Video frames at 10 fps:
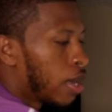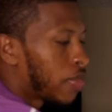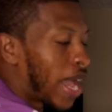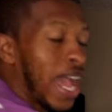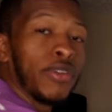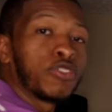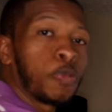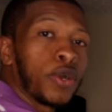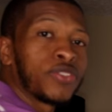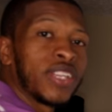The average
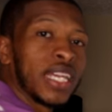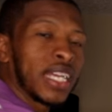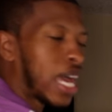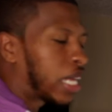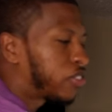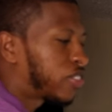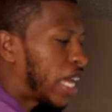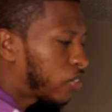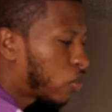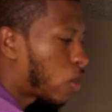person in college
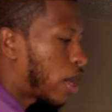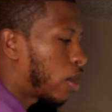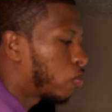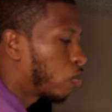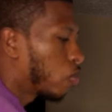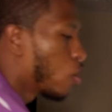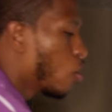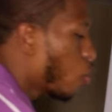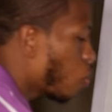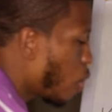takes around
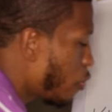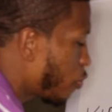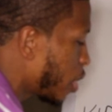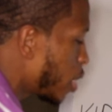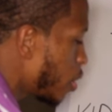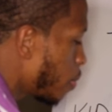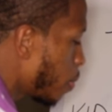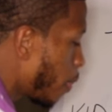roughly